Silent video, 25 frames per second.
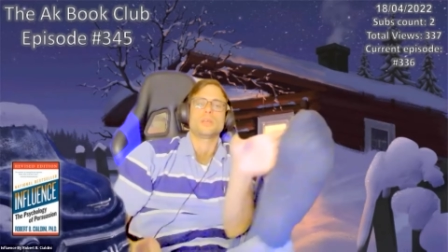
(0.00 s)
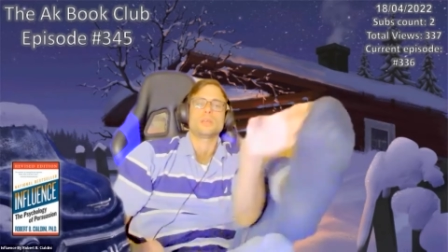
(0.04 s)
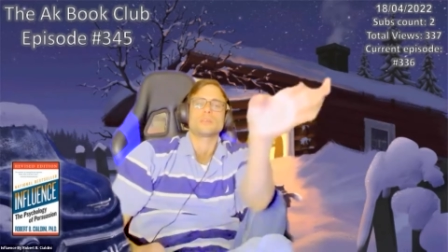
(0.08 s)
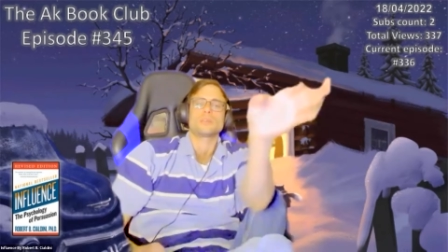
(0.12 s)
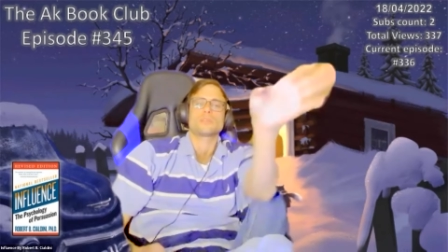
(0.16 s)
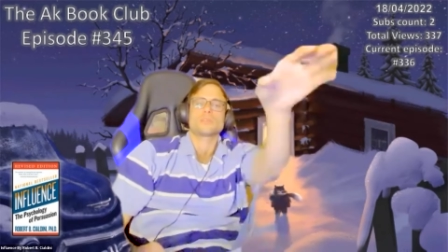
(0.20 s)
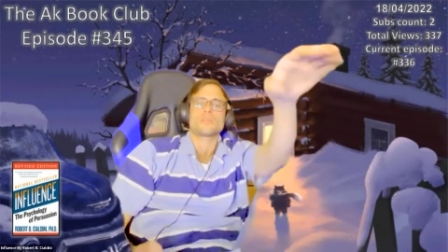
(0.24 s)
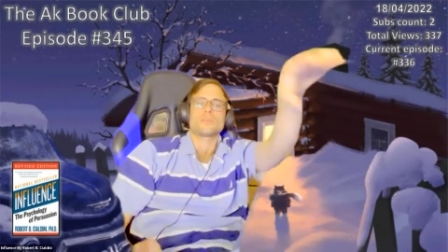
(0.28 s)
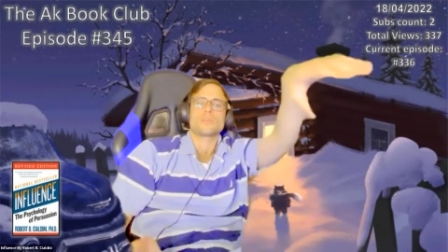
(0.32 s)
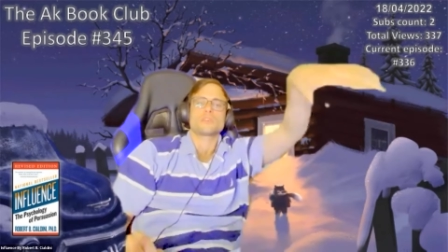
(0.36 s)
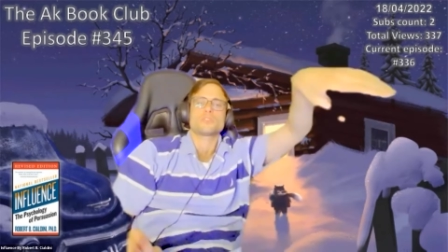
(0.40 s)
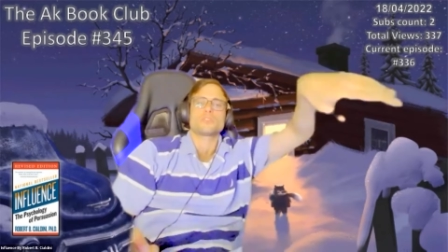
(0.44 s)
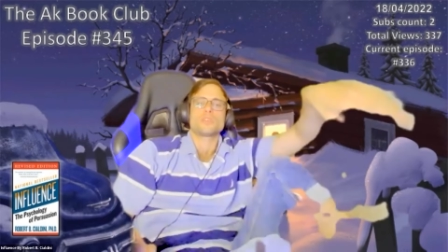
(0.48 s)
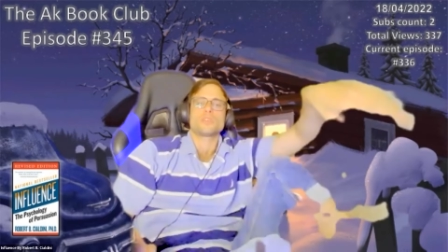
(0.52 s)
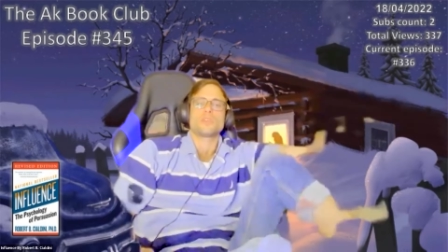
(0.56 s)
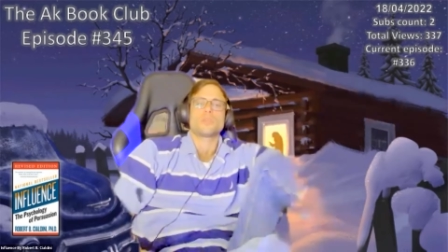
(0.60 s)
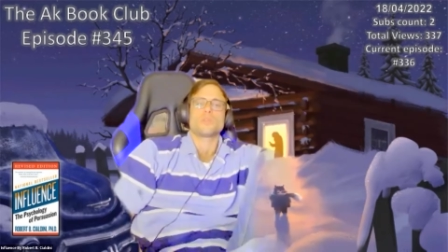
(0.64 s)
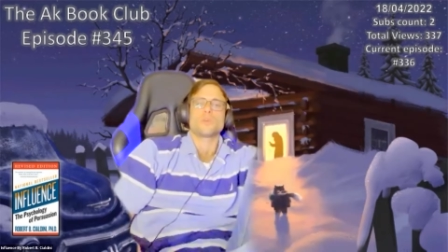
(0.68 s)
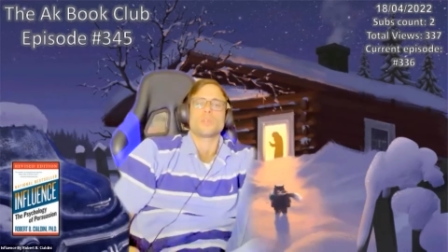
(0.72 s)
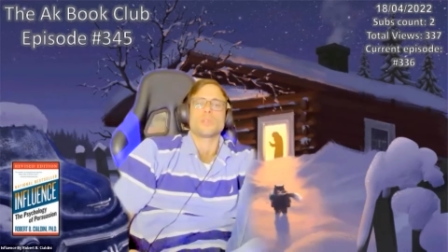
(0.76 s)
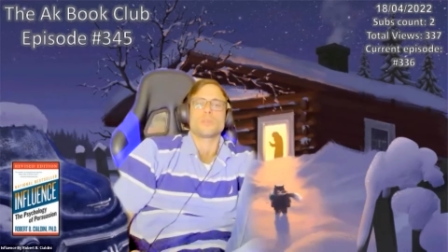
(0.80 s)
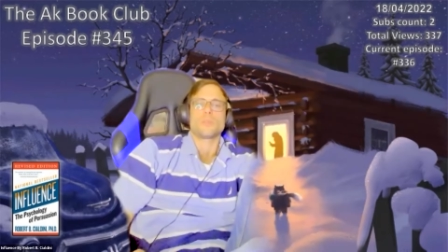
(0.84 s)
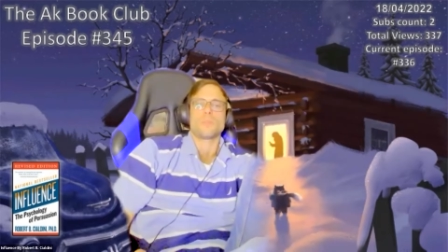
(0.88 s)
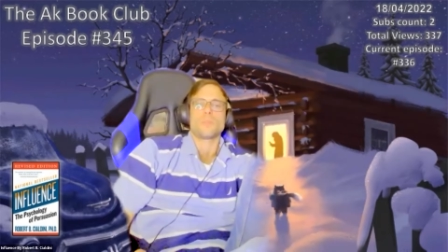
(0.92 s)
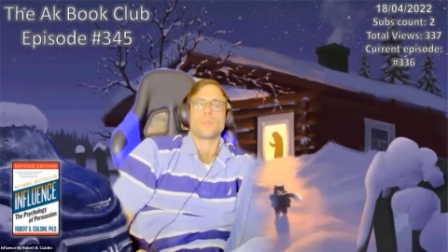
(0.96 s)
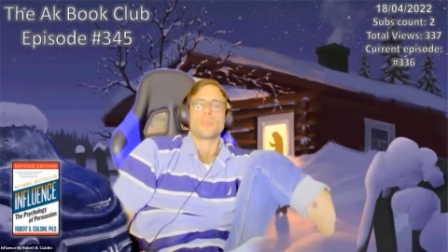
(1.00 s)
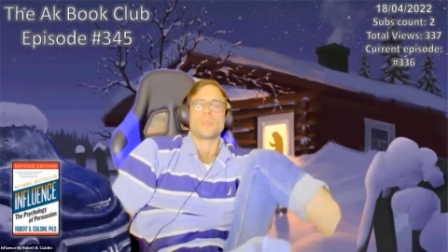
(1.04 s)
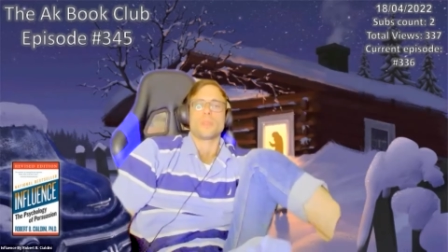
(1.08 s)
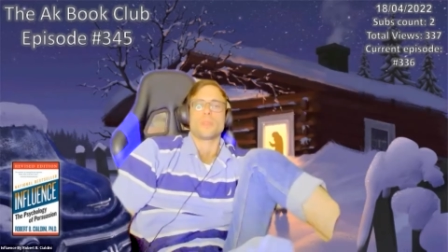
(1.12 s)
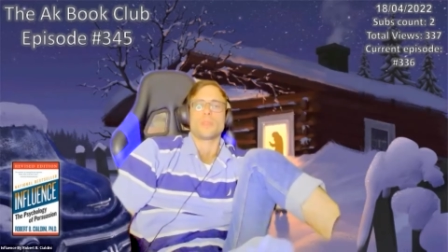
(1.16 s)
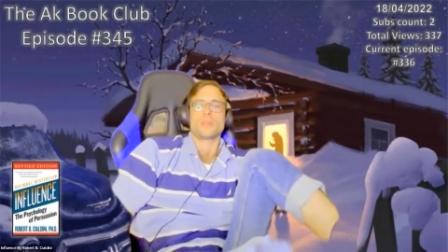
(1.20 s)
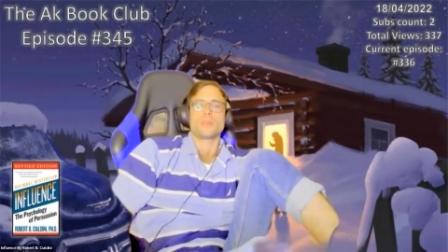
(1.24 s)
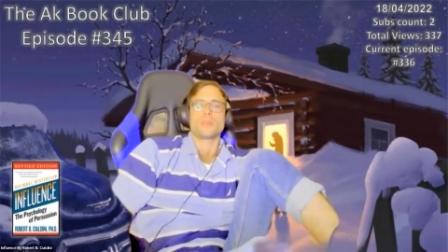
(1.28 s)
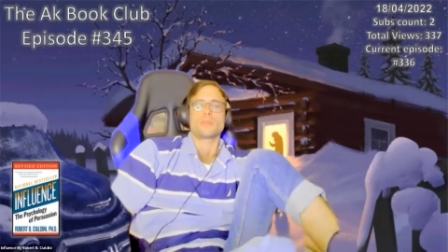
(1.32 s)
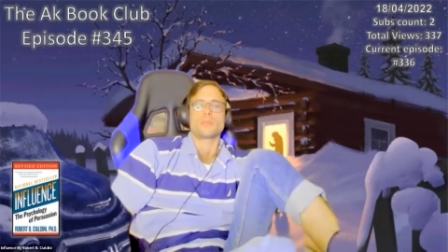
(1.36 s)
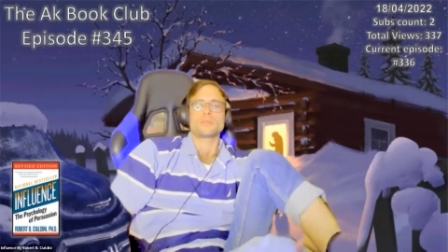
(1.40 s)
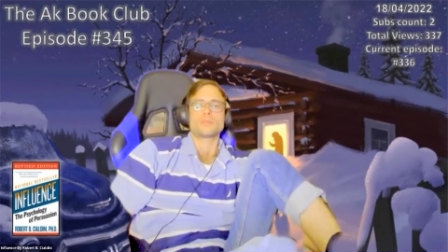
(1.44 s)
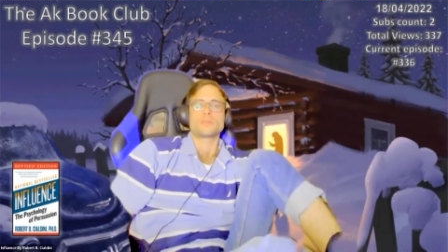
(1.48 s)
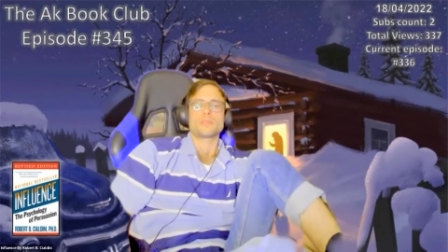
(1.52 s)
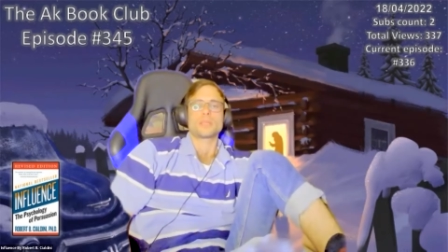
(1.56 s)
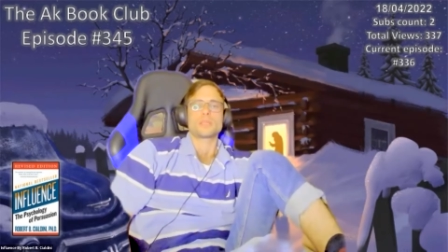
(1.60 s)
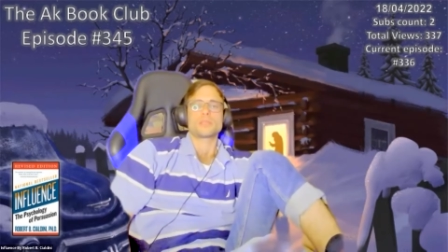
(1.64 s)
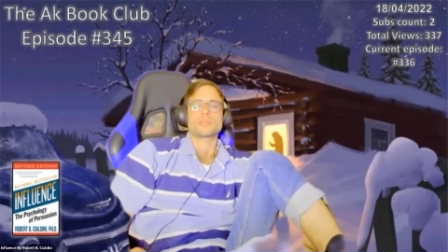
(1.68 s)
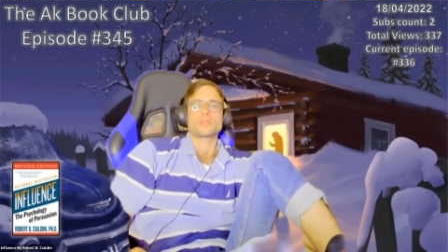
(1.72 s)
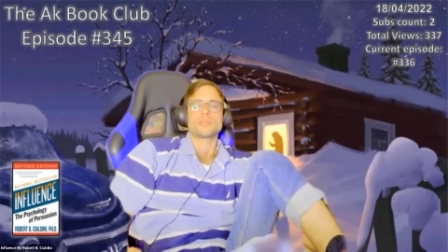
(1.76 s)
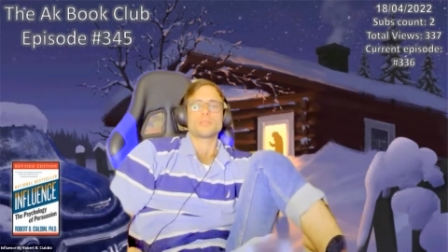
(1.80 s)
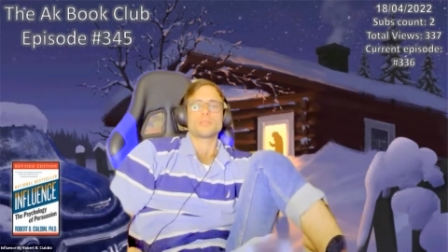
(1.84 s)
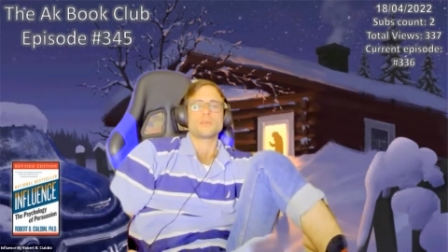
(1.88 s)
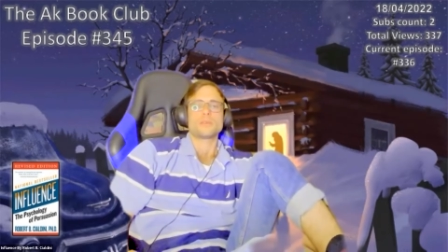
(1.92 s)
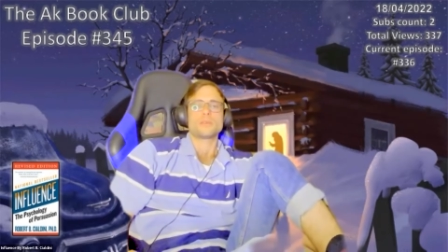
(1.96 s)
the original one. There
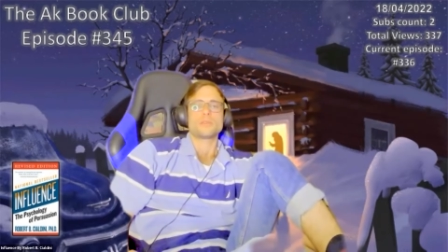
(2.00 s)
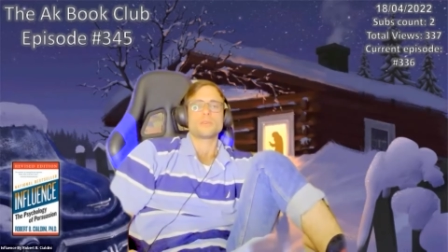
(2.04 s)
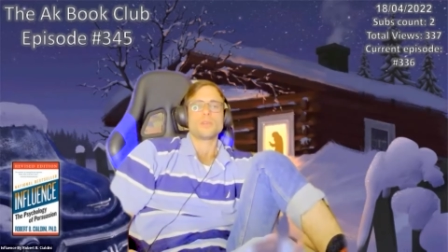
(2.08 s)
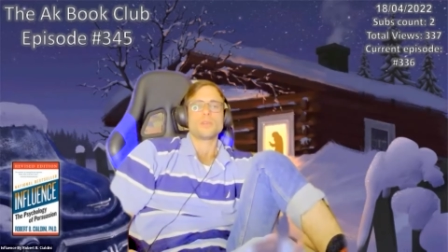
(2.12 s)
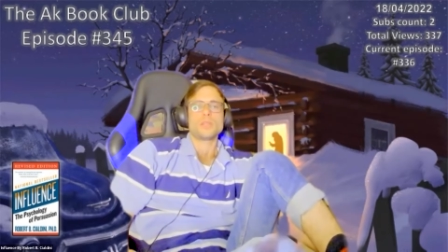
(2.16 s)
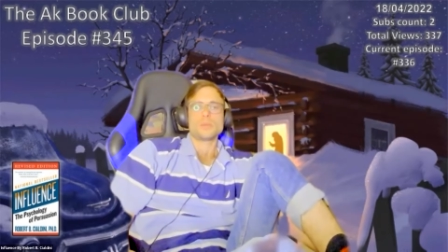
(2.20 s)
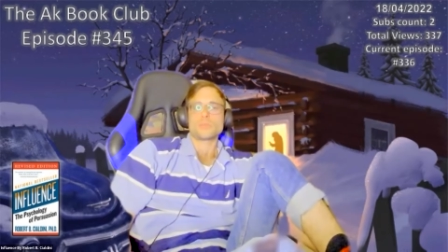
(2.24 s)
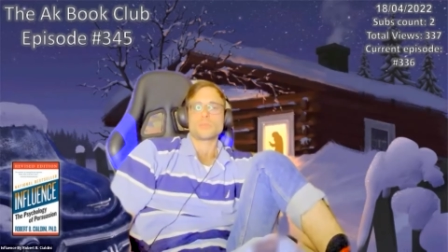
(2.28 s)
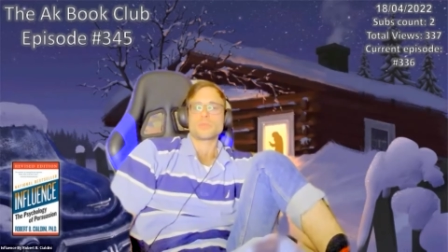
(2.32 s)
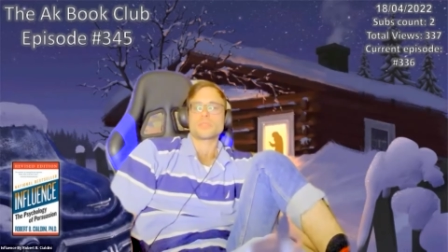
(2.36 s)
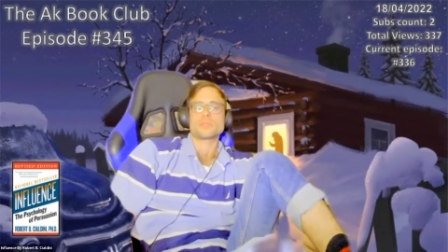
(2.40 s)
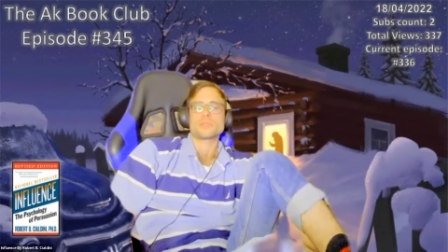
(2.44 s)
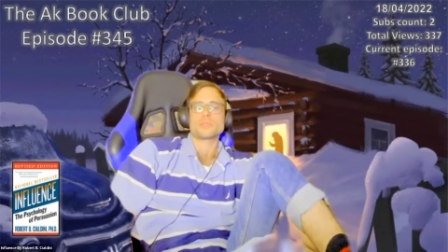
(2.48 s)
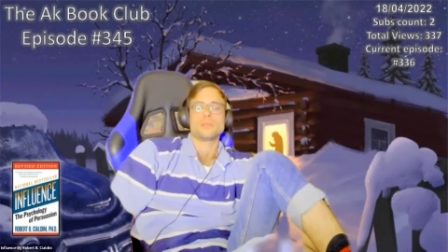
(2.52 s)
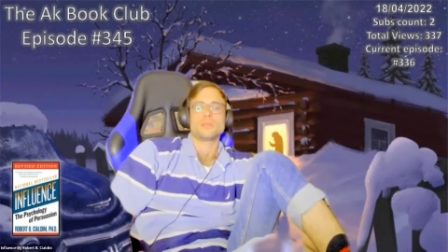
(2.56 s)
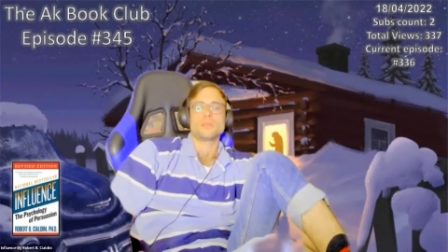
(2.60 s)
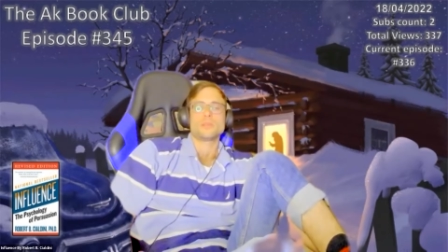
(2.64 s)
is no collapse.